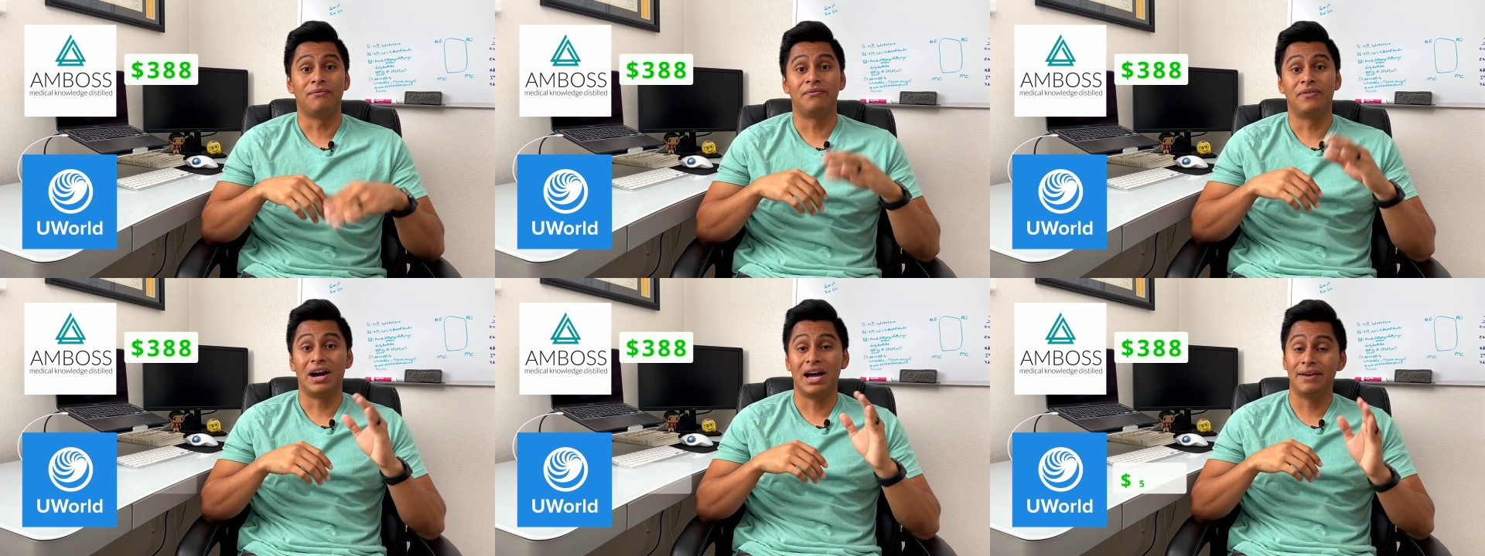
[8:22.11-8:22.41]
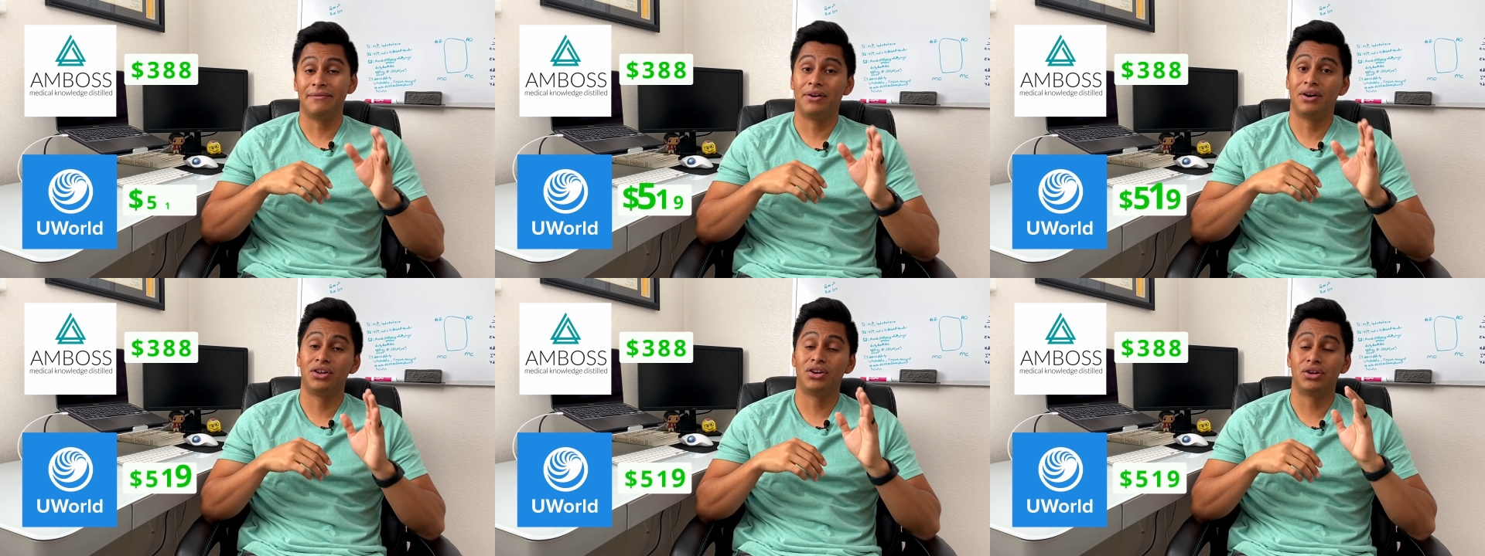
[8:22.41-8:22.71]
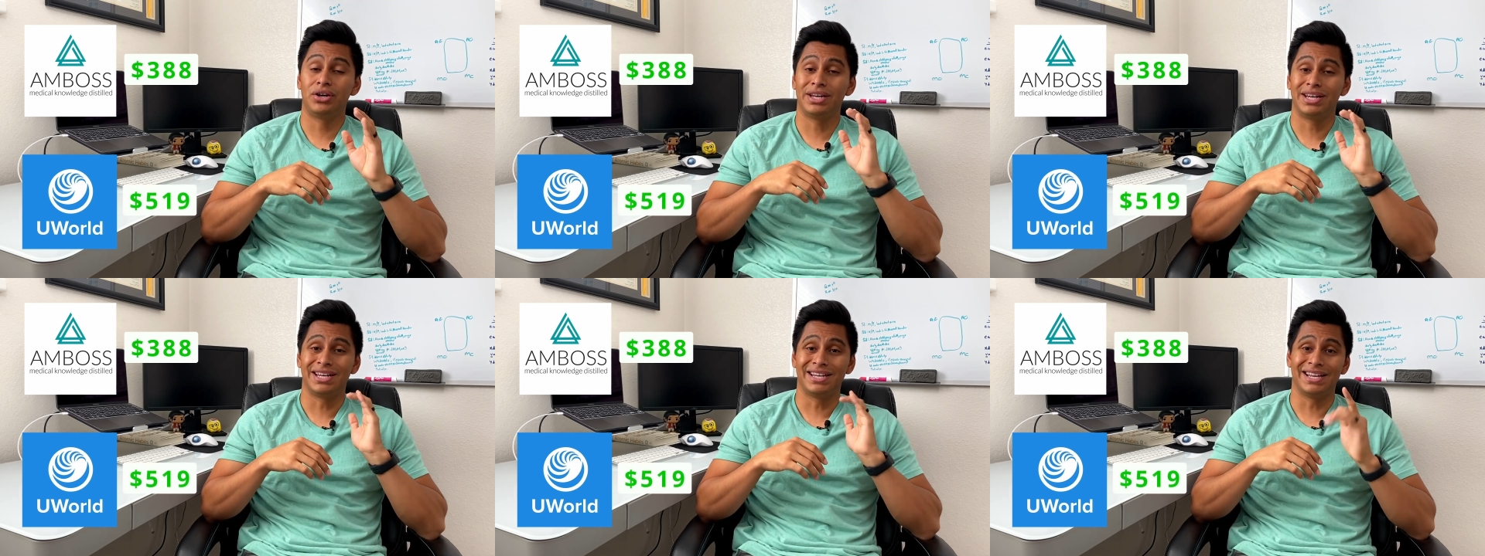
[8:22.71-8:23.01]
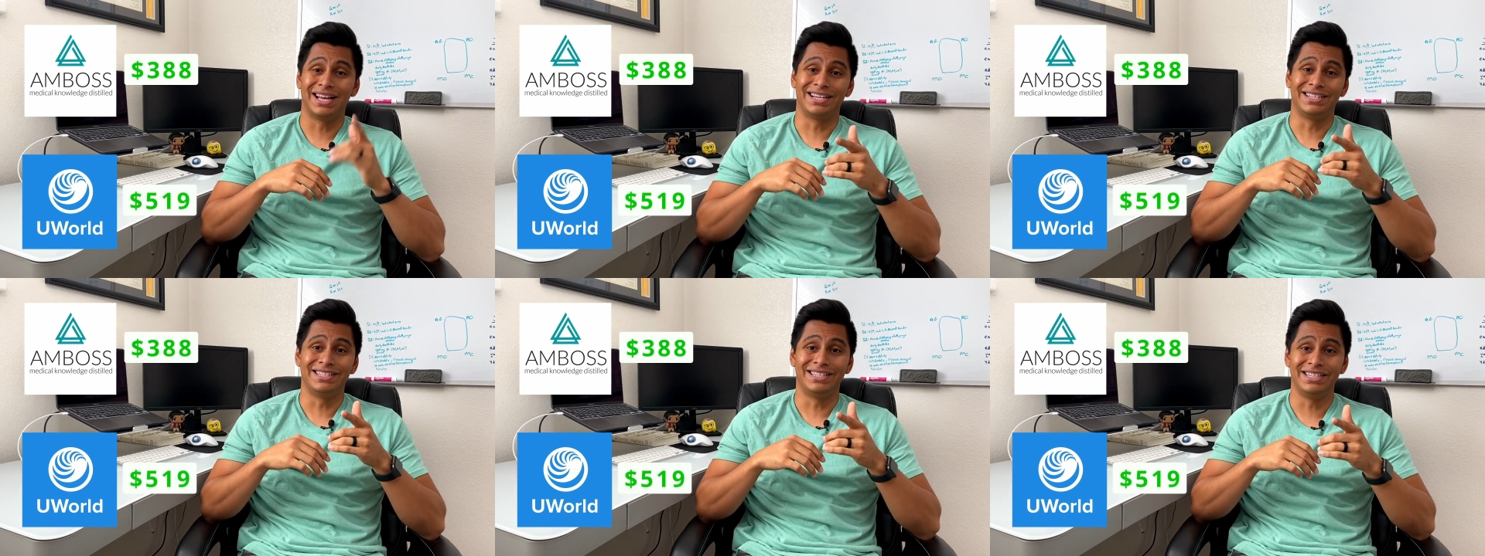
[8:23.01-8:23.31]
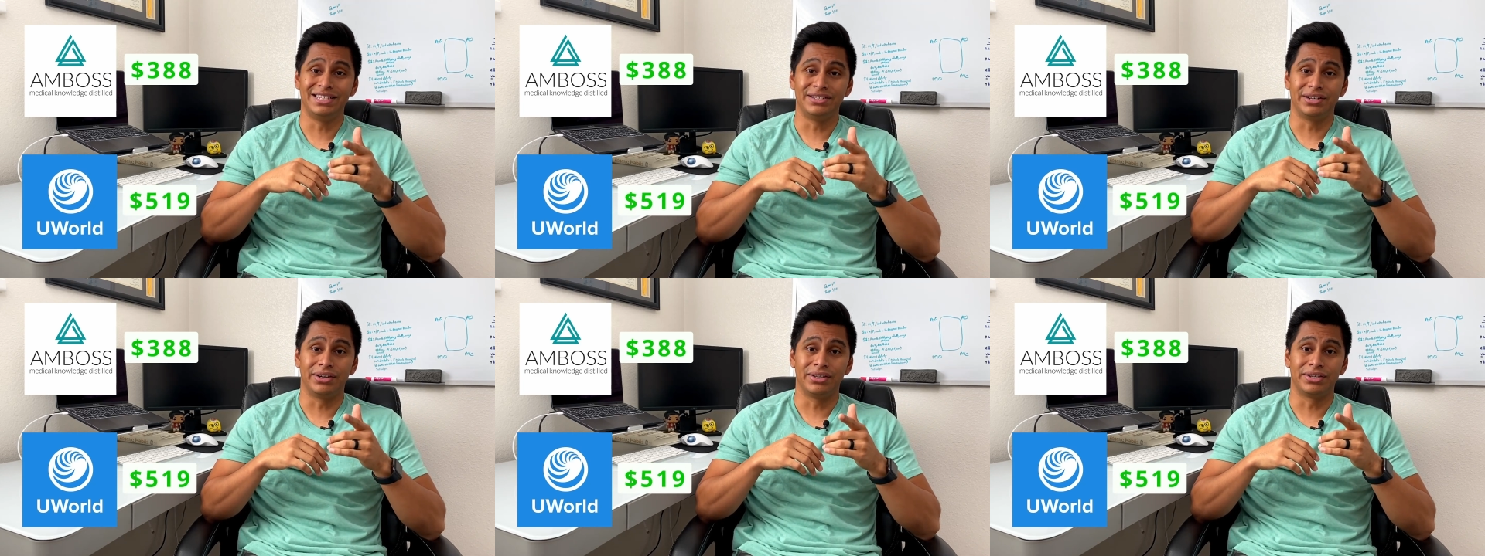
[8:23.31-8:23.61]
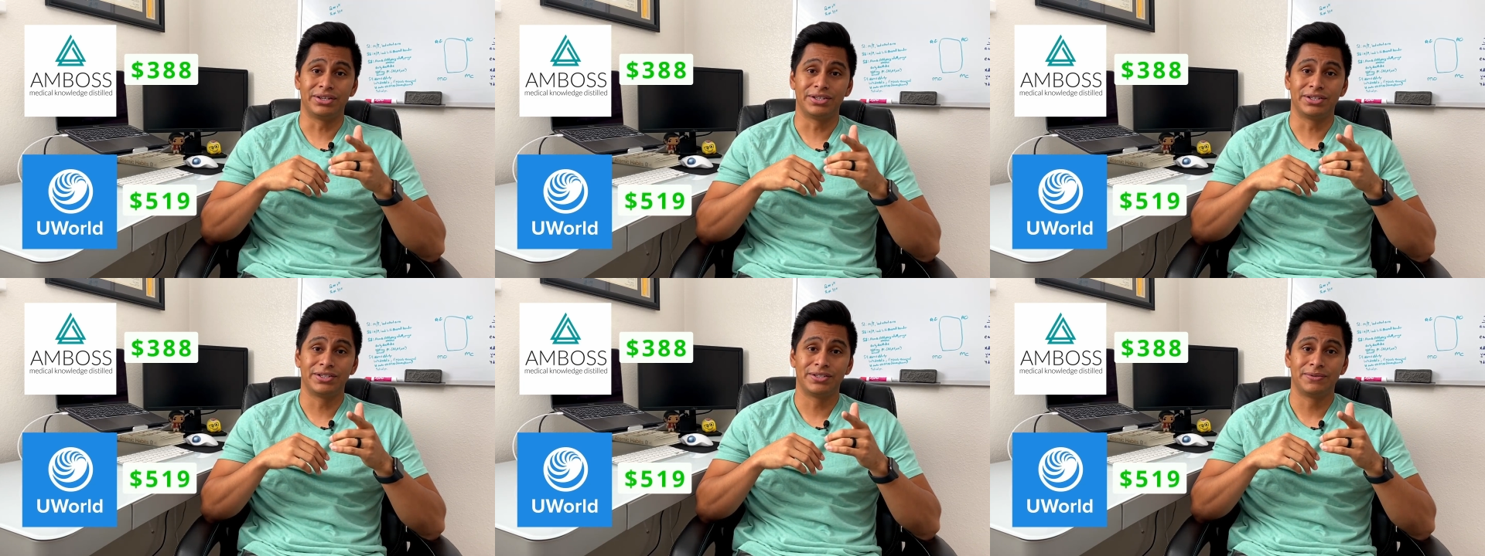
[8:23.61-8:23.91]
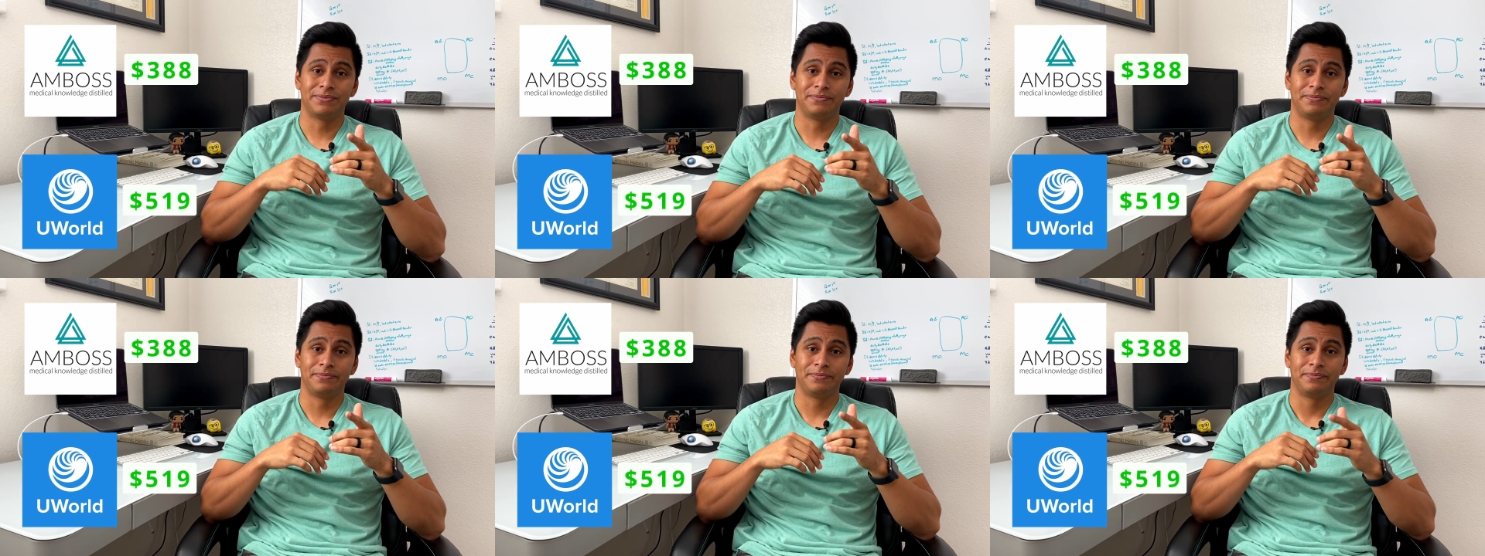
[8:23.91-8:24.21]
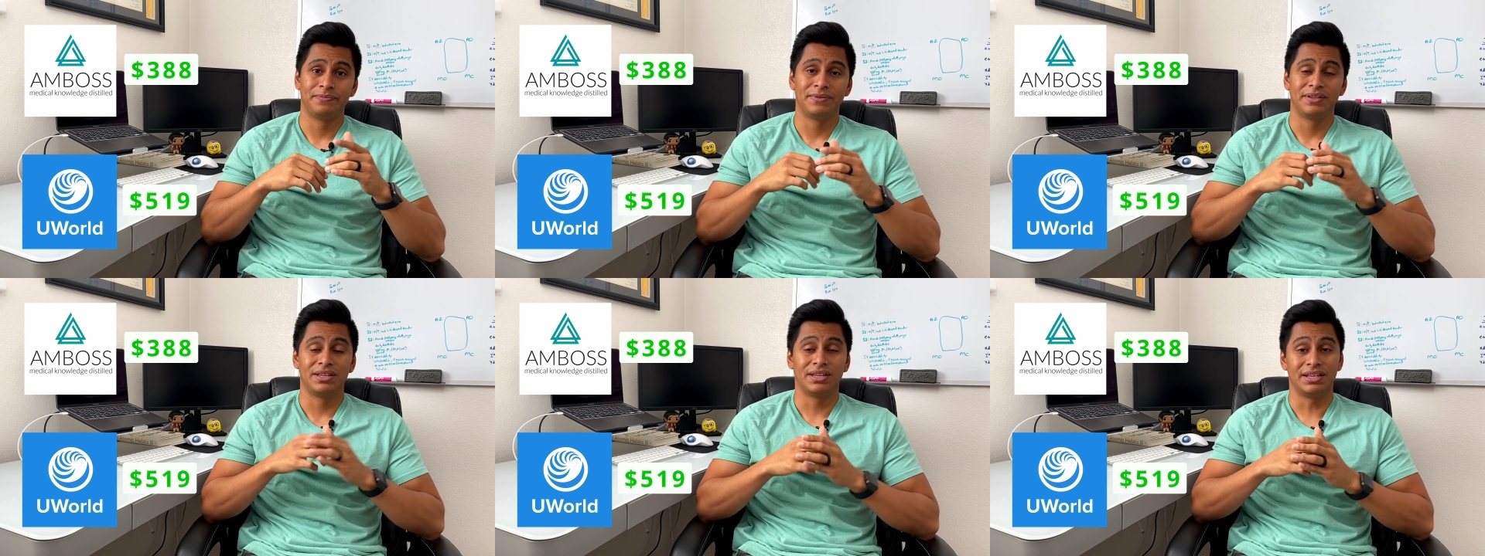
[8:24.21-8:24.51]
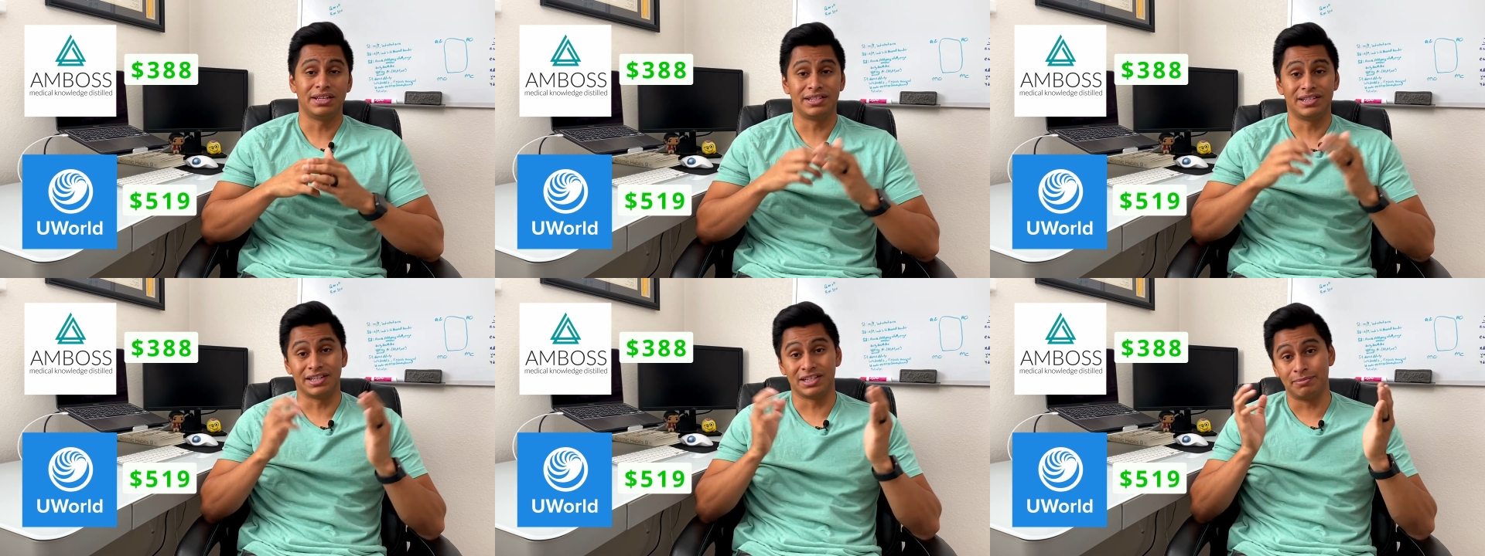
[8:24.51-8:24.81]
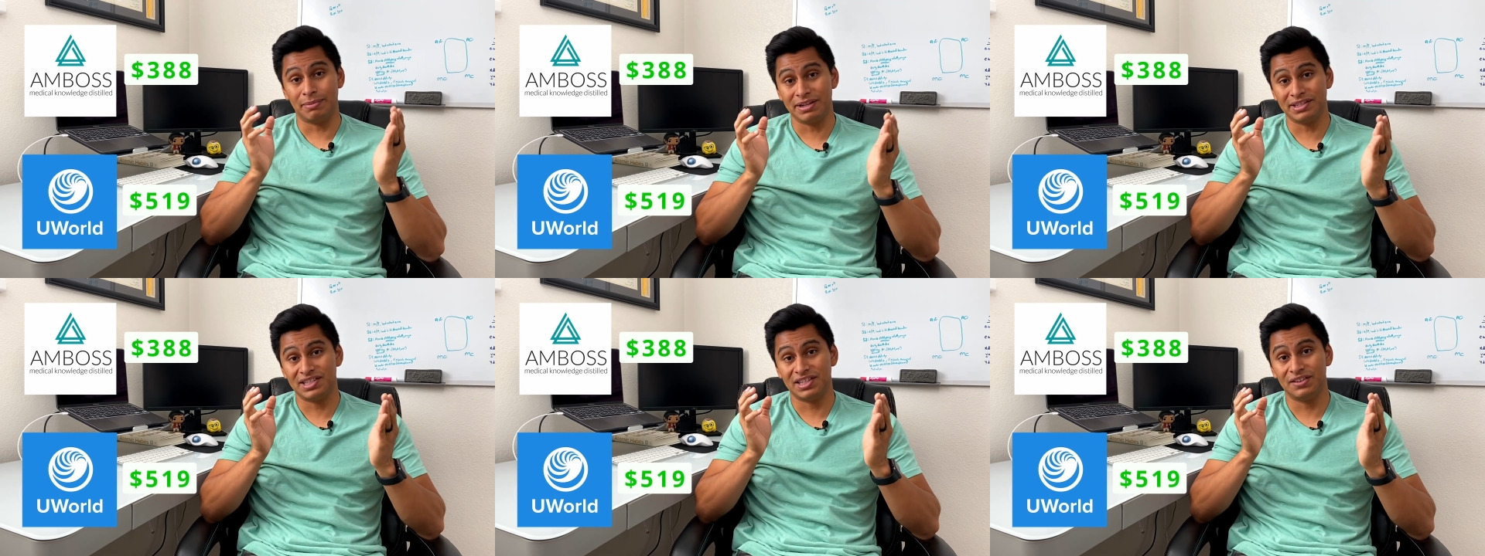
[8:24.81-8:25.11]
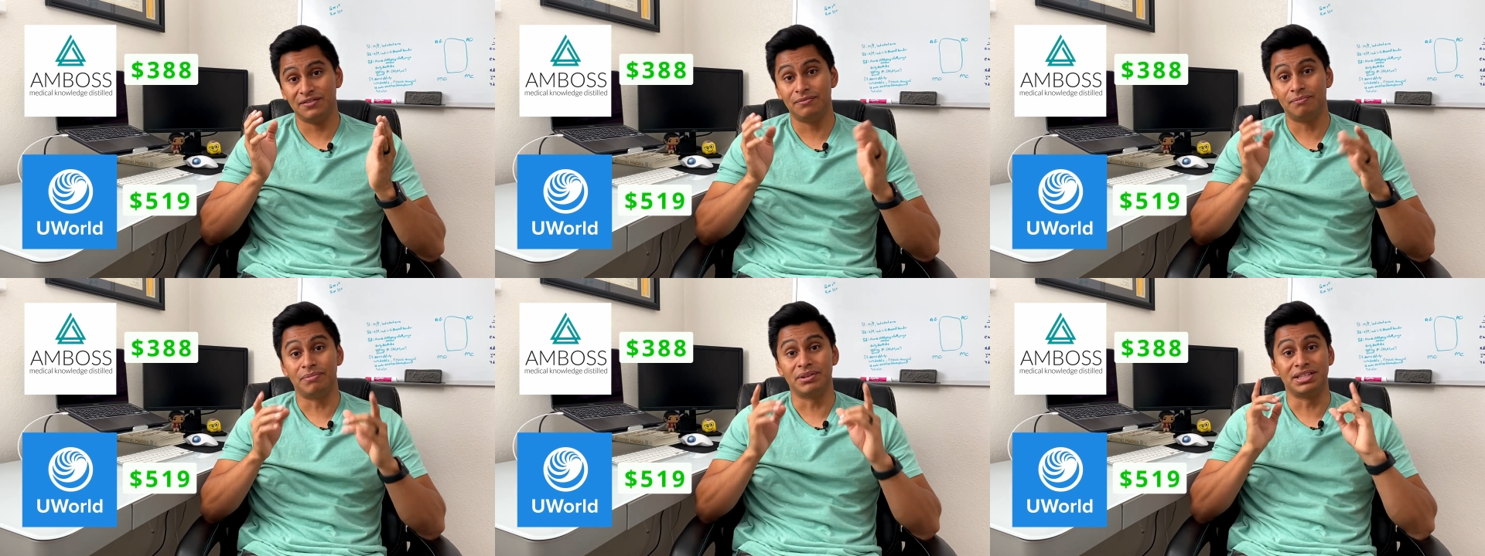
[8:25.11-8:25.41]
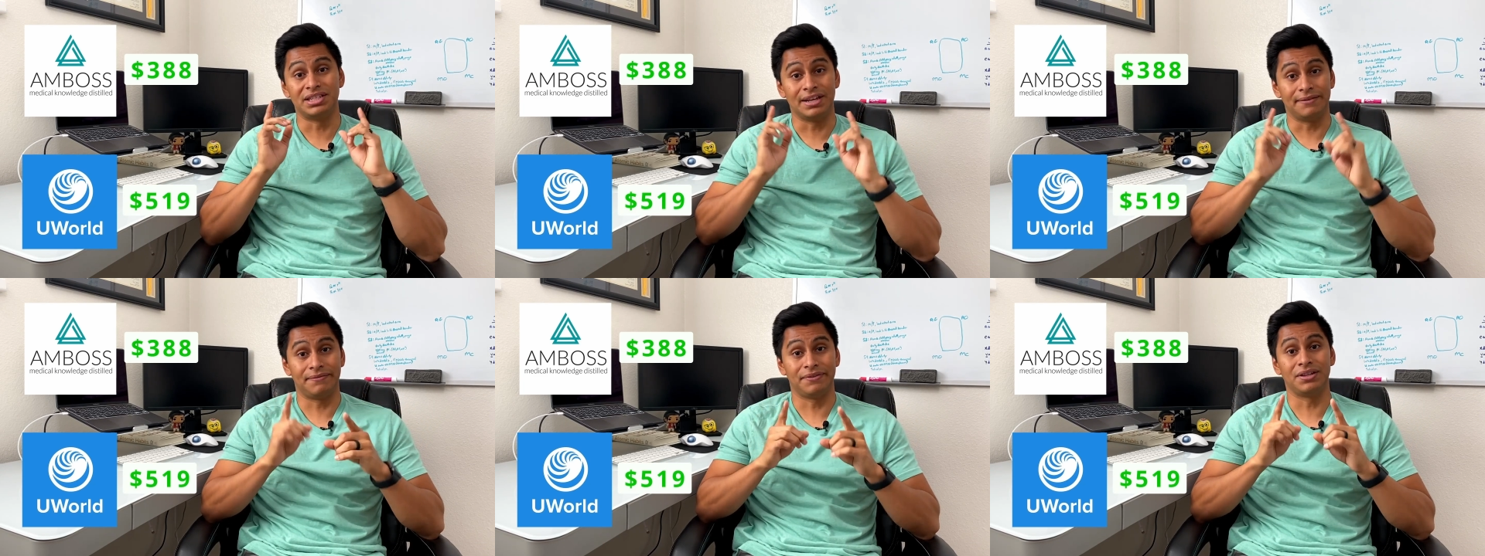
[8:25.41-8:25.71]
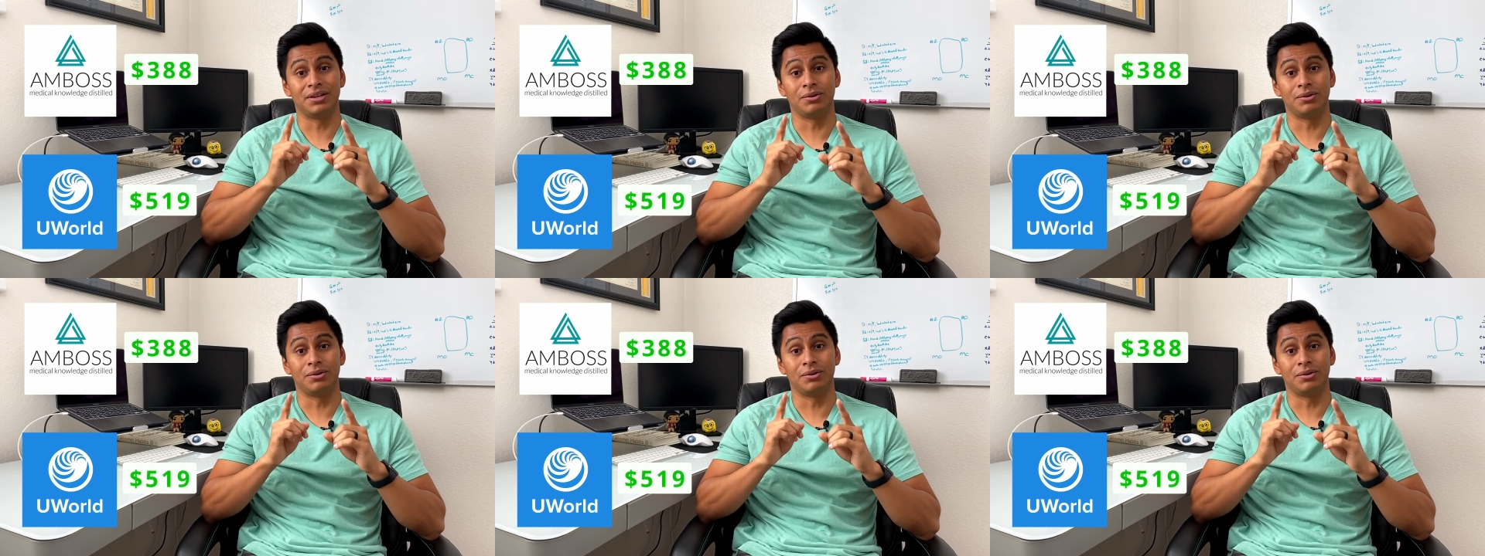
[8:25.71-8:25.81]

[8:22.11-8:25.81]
$519. It's expensive, but definitely